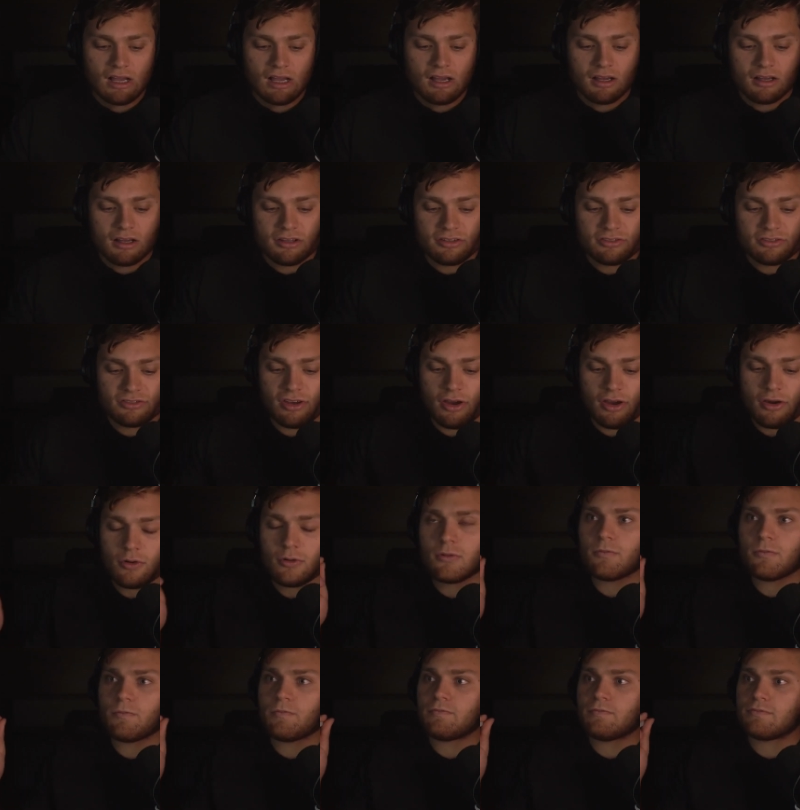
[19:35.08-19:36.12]
So
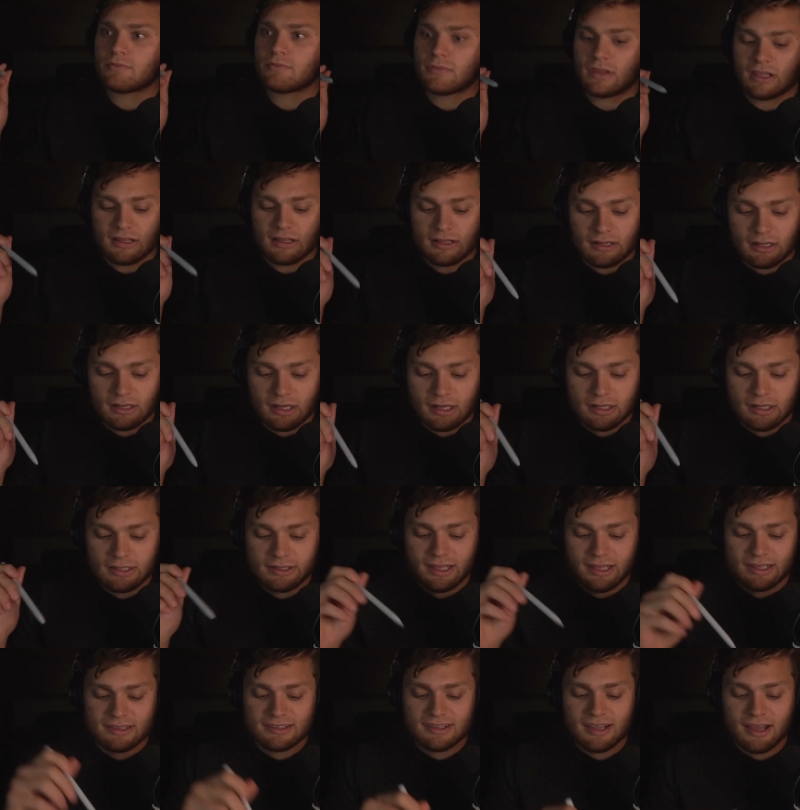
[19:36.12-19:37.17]

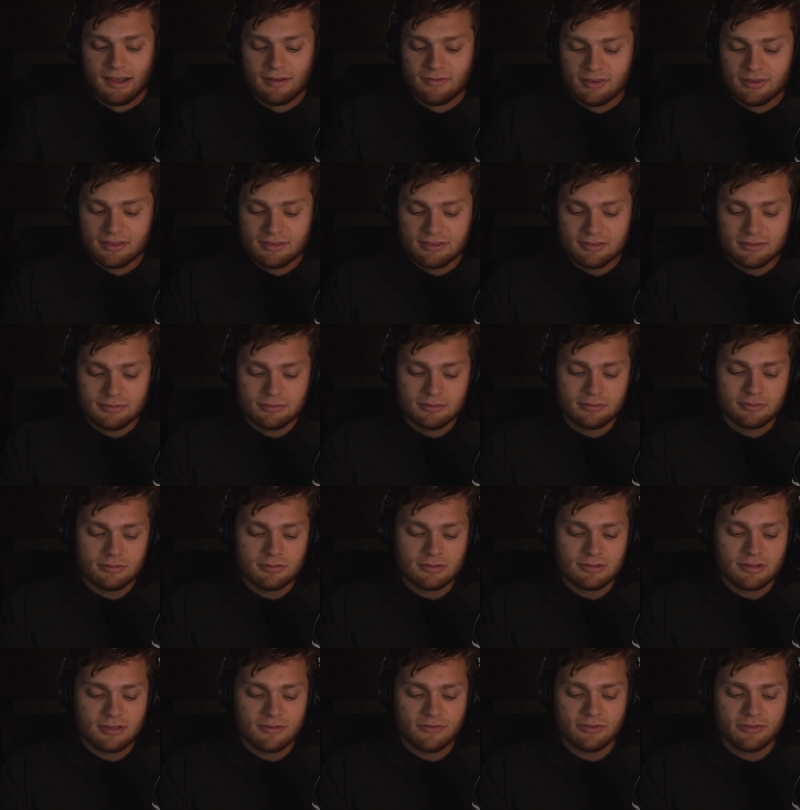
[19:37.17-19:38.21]
let's dive into
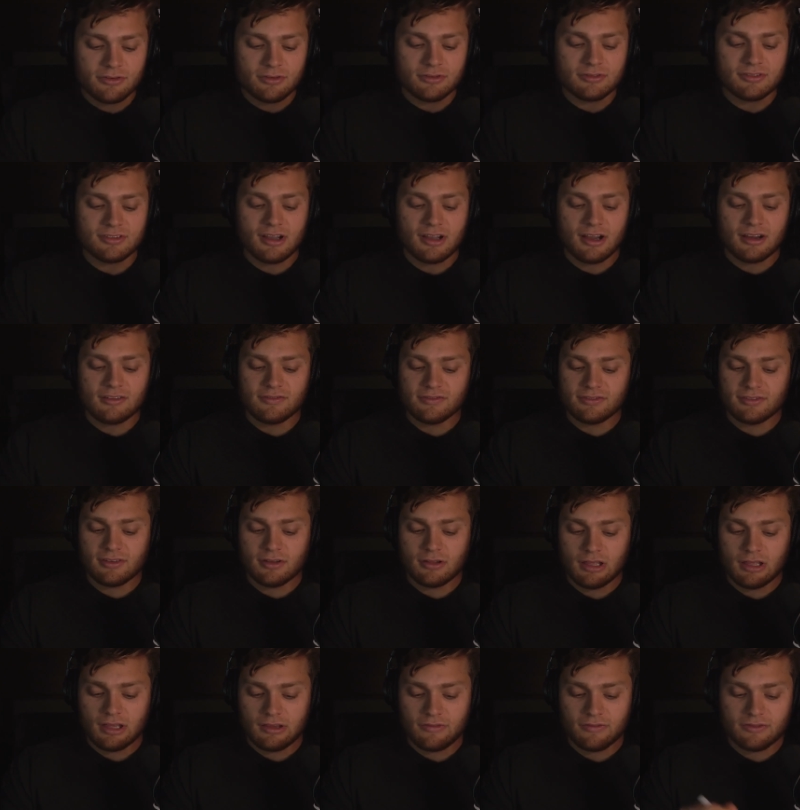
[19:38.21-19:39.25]
the food stuff. So,
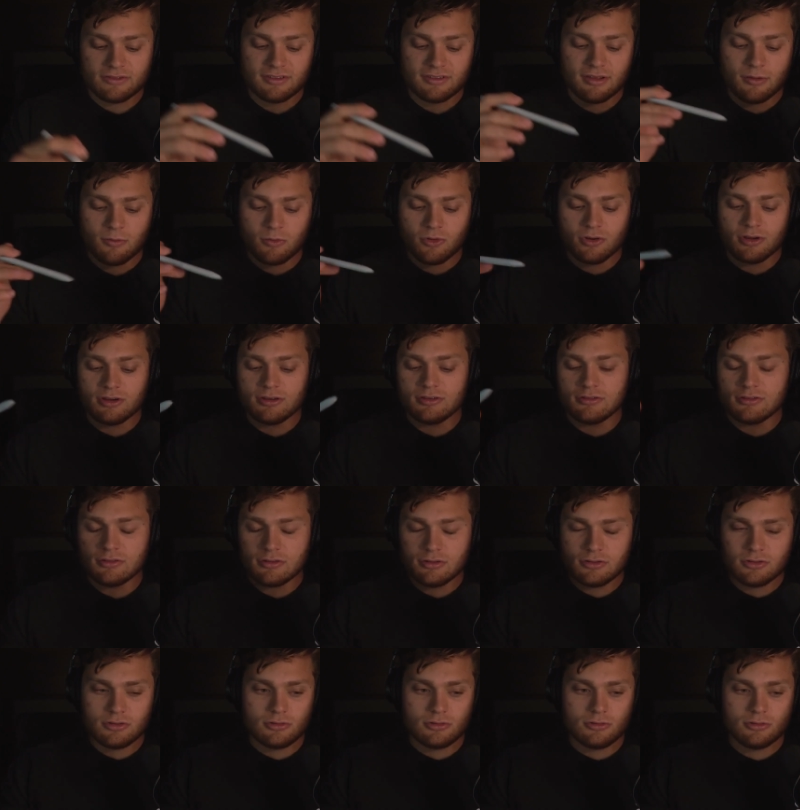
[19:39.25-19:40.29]
like for someone
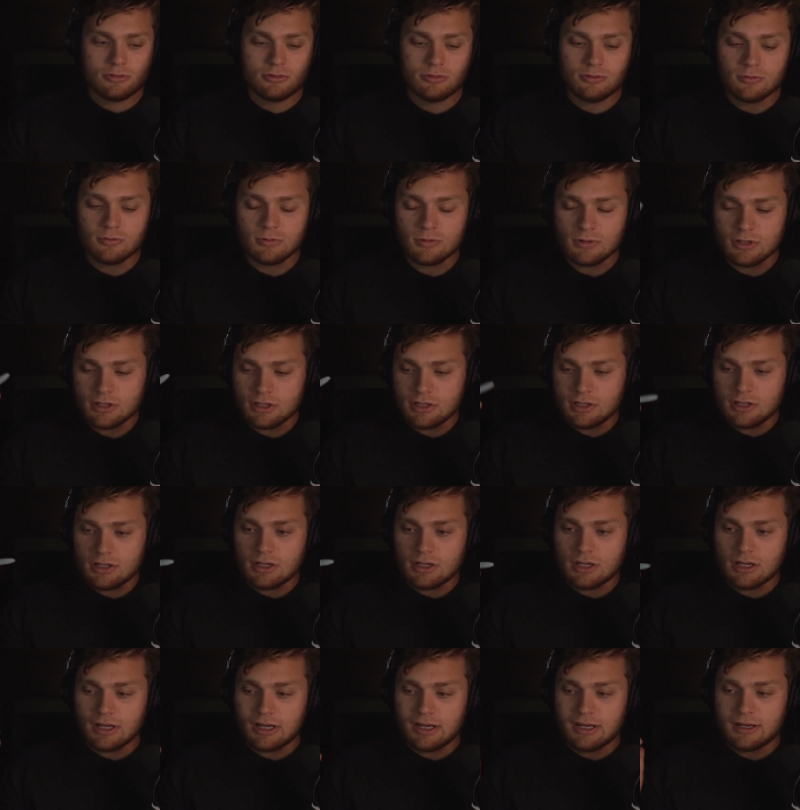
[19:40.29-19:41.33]
who
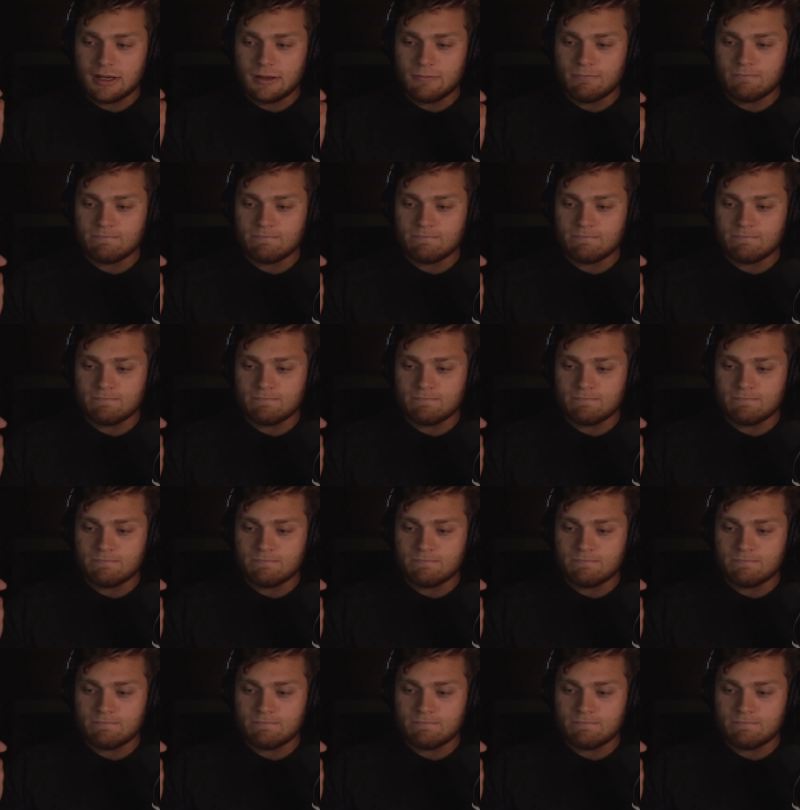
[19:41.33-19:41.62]
um,